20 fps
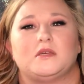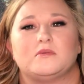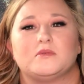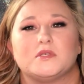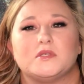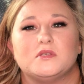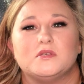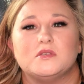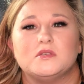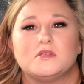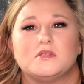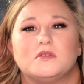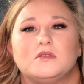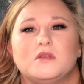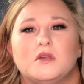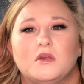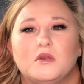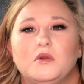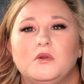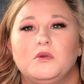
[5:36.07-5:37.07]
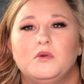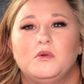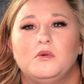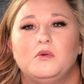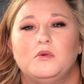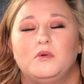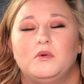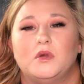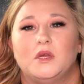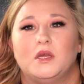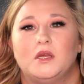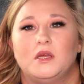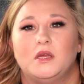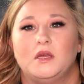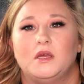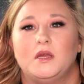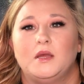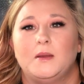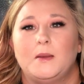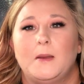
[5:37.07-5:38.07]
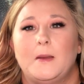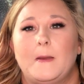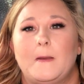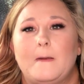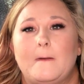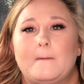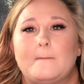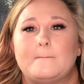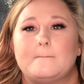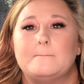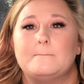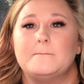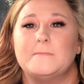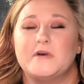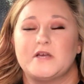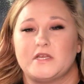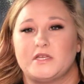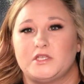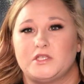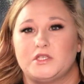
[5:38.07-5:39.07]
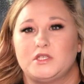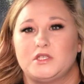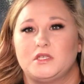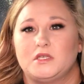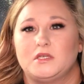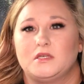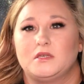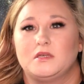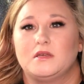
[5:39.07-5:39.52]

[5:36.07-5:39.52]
It was just too much.